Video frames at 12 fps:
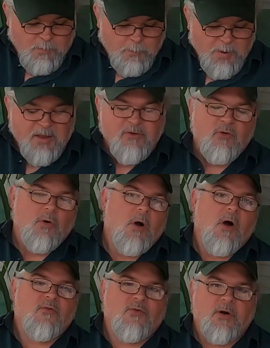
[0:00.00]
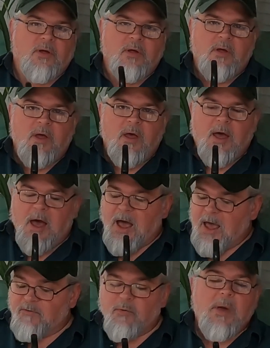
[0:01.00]
Bess Crawford. I
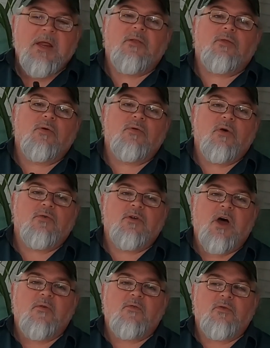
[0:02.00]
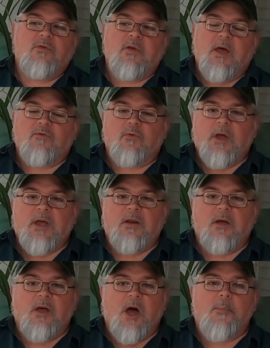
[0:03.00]
haven't made it through those novels. I've read
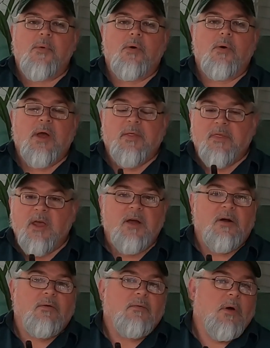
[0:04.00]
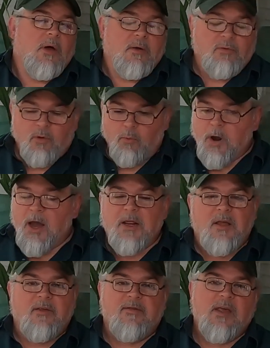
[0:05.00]
a couple, and the
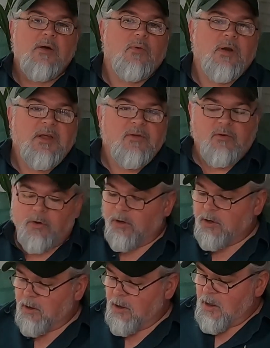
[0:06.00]
writing is equally as good,